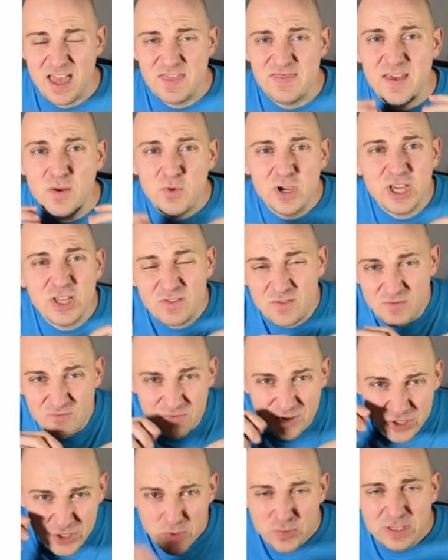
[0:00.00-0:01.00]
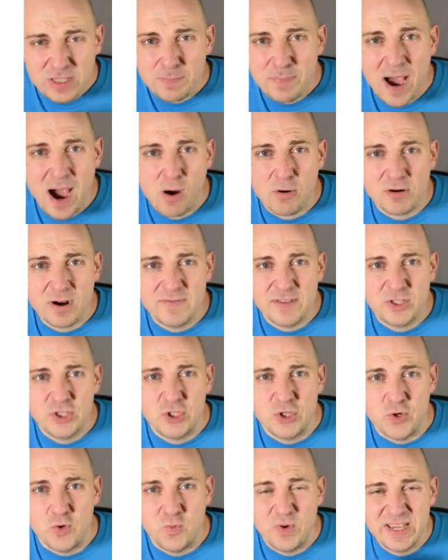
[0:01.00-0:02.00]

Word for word: then we can reduce the power on the 2.